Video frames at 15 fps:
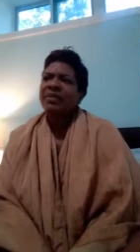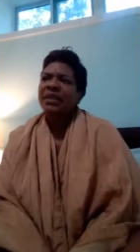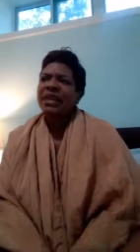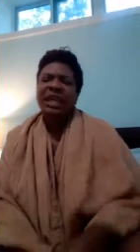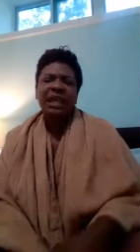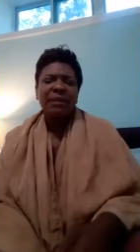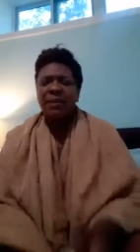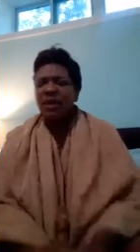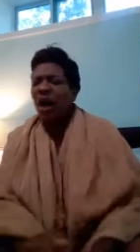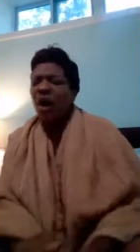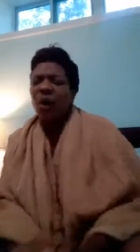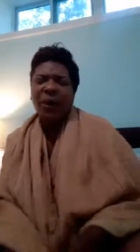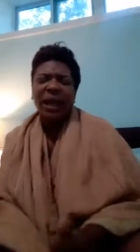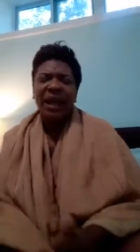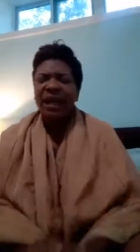keep
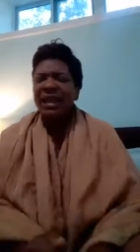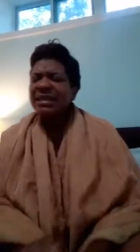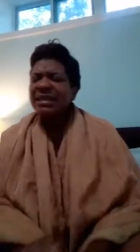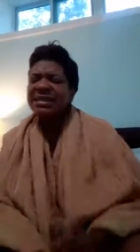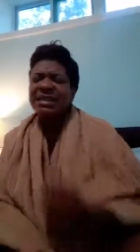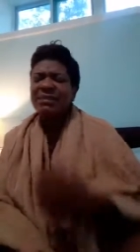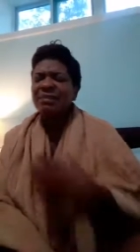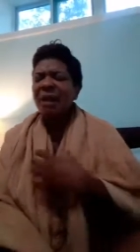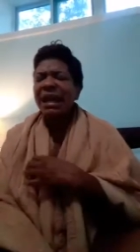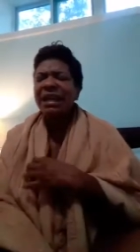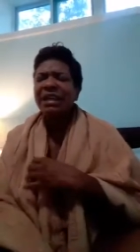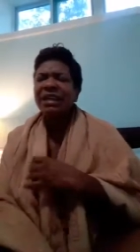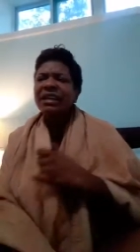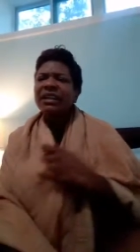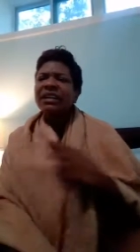going in
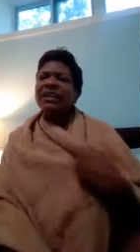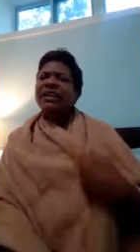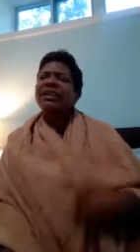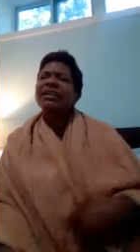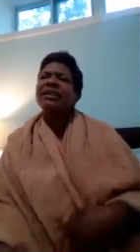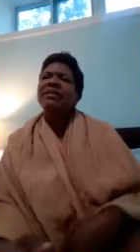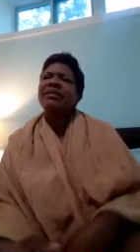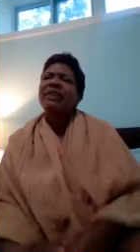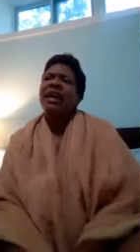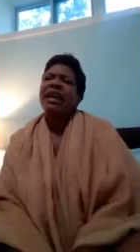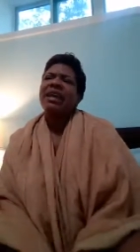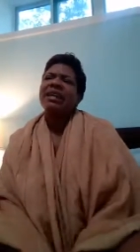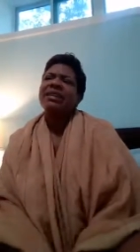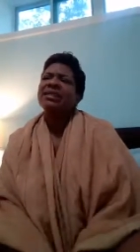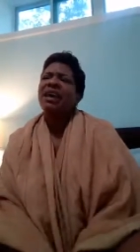spite of
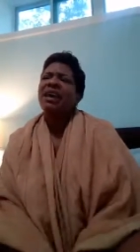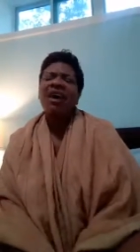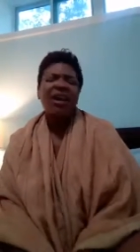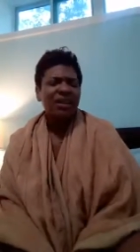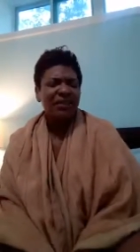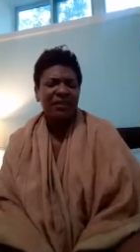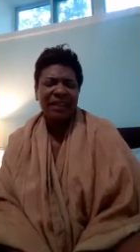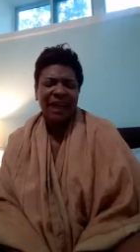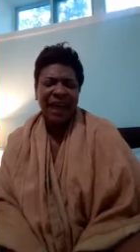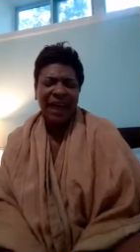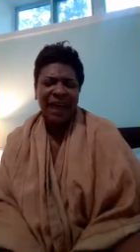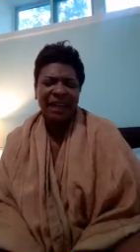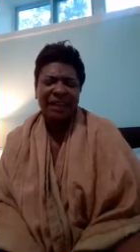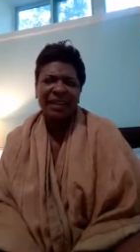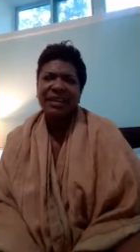and all of
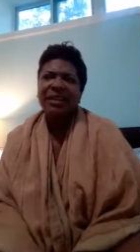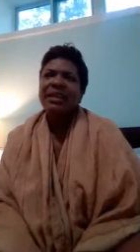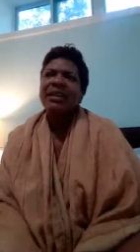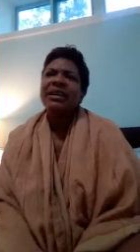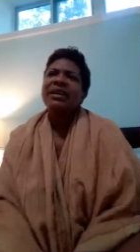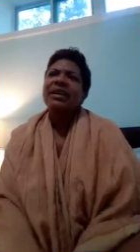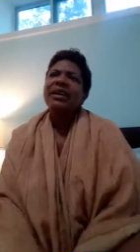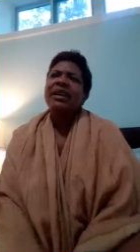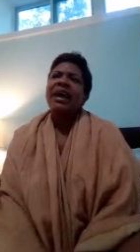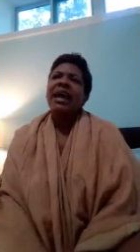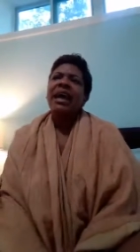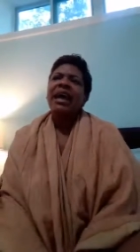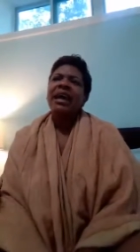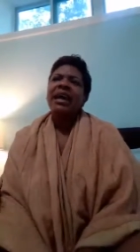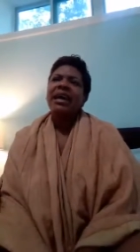that
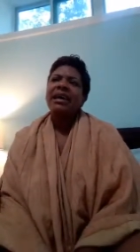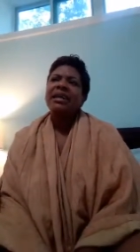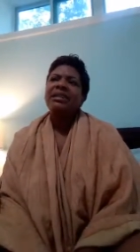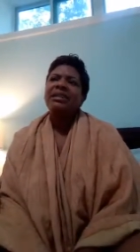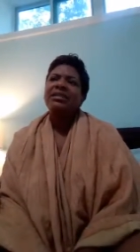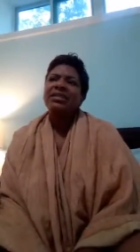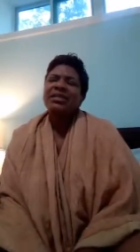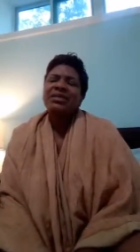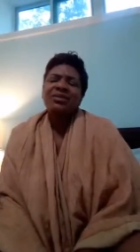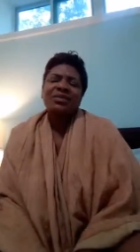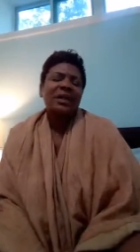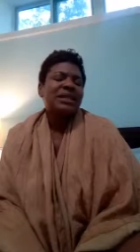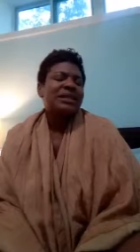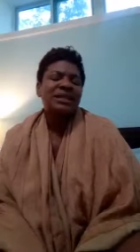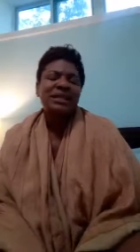and just
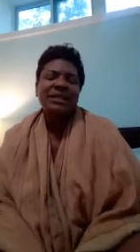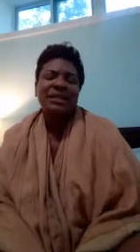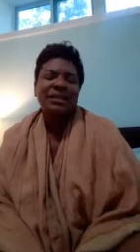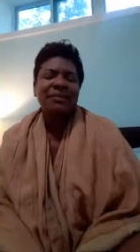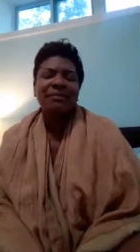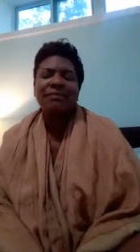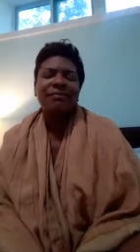rested